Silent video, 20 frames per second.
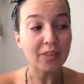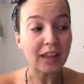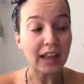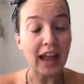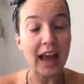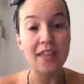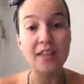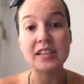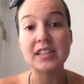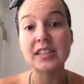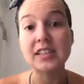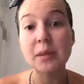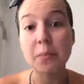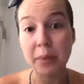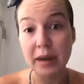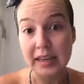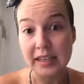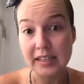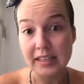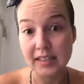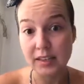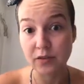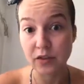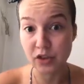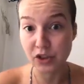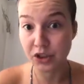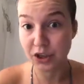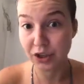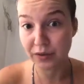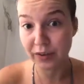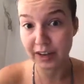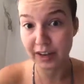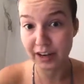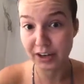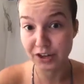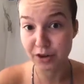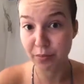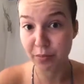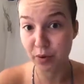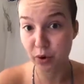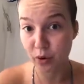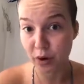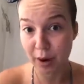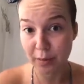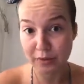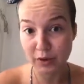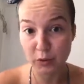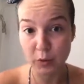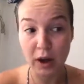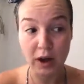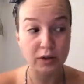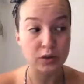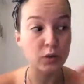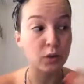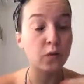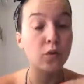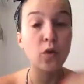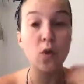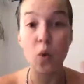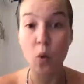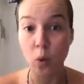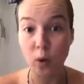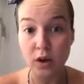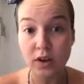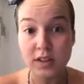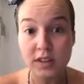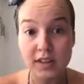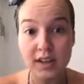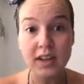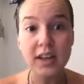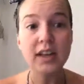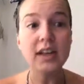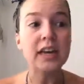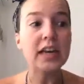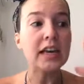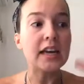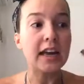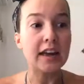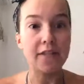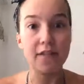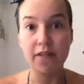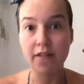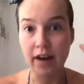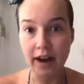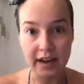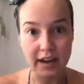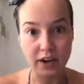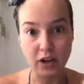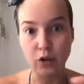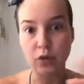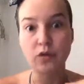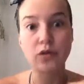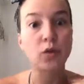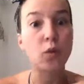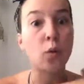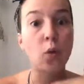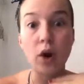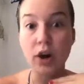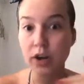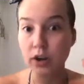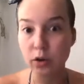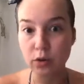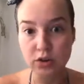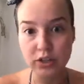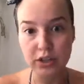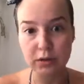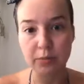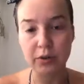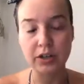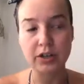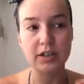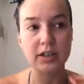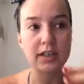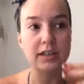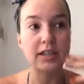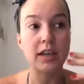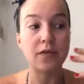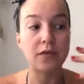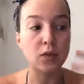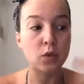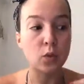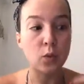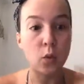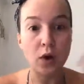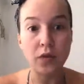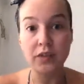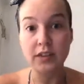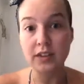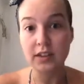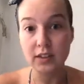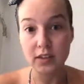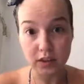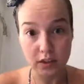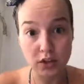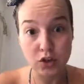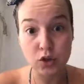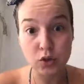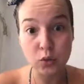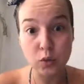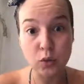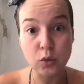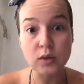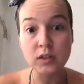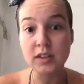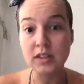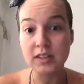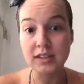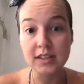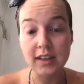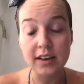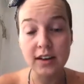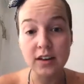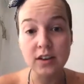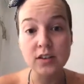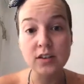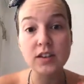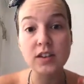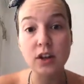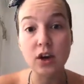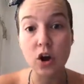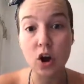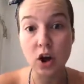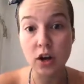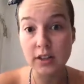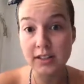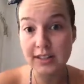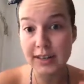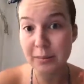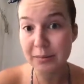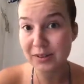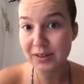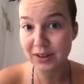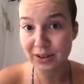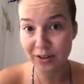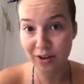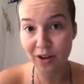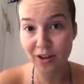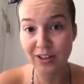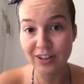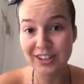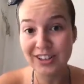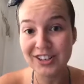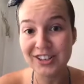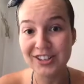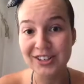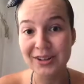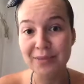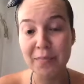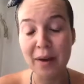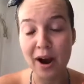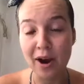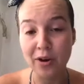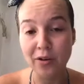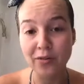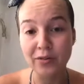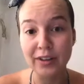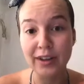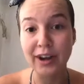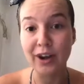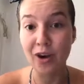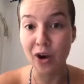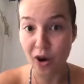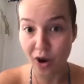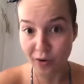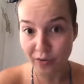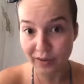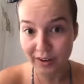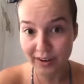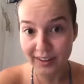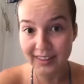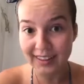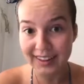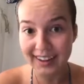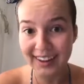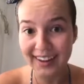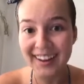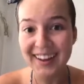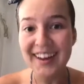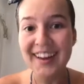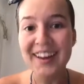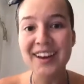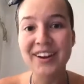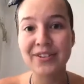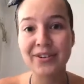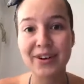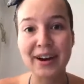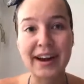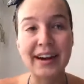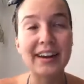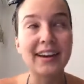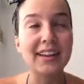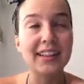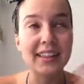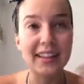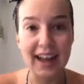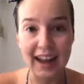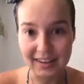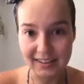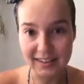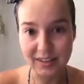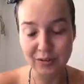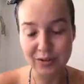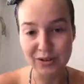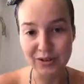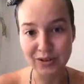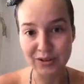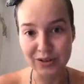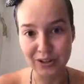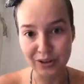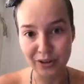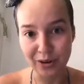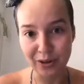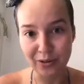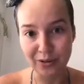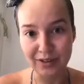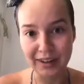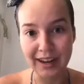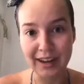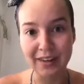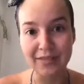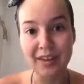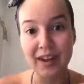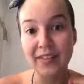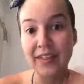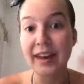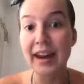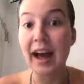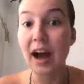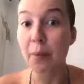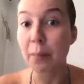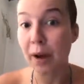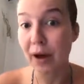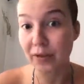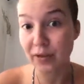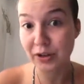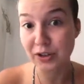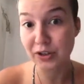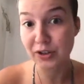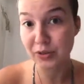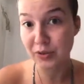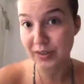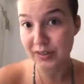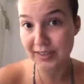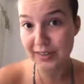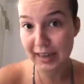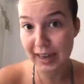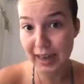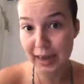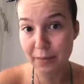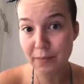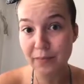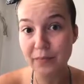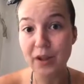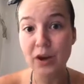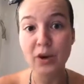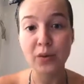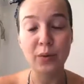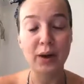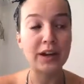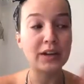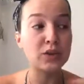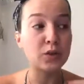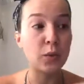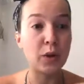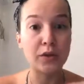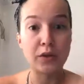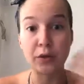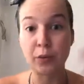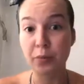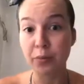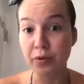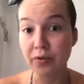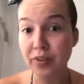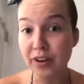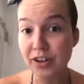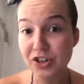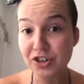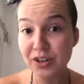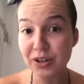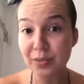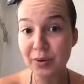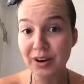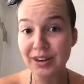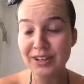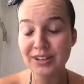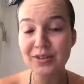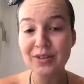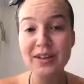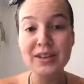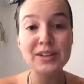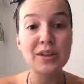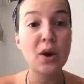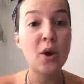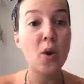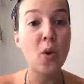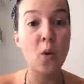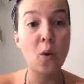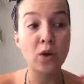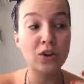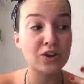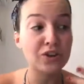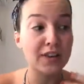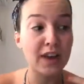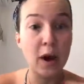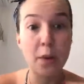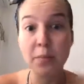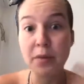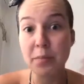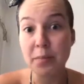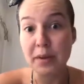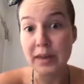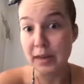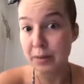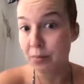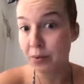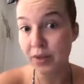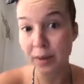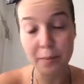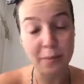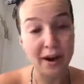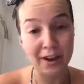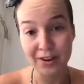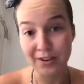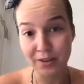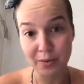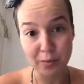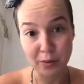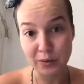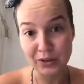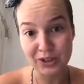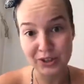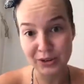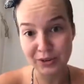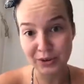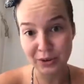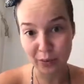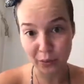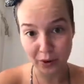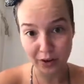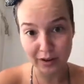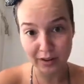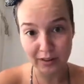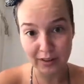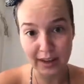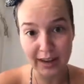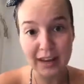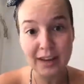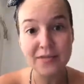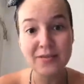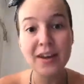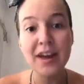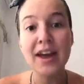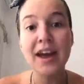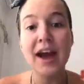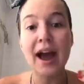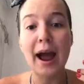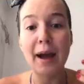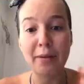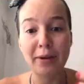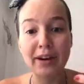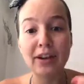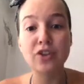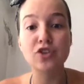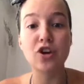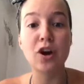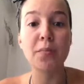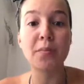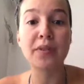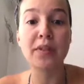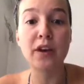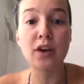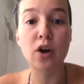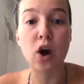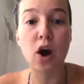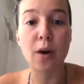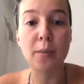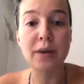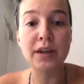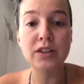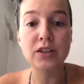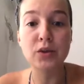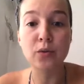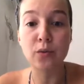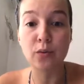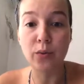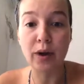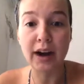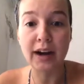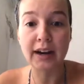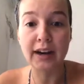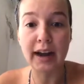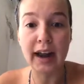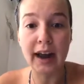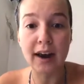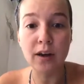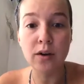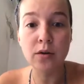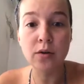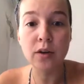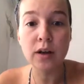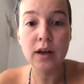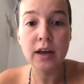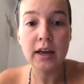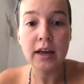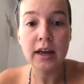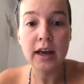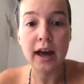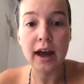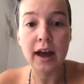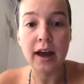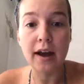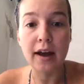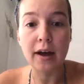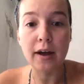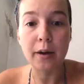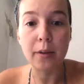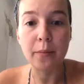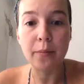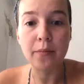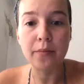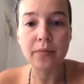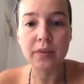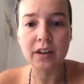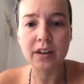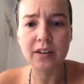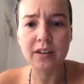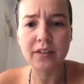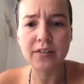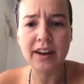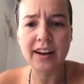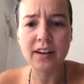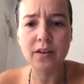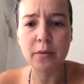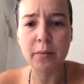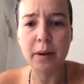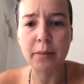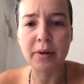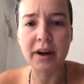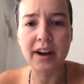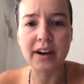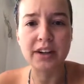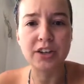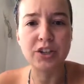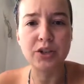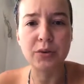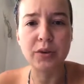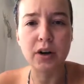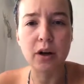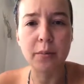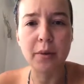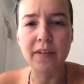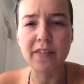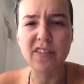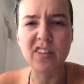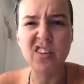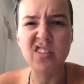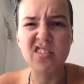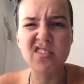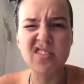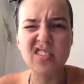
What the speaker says: And this is the basis of the certification program as well. So of course, inviting you, if you want to go deeper into this, if you want the tools, the skills, the concepts, the knowledge to powerfully and confidently create lasting results in your own life and then help others do the same, right? So whether you professionally want to do this or just help the people that matter the most to you in your work and life, I'm going to drop in the comments right now. If I can remember how to do it on my phone.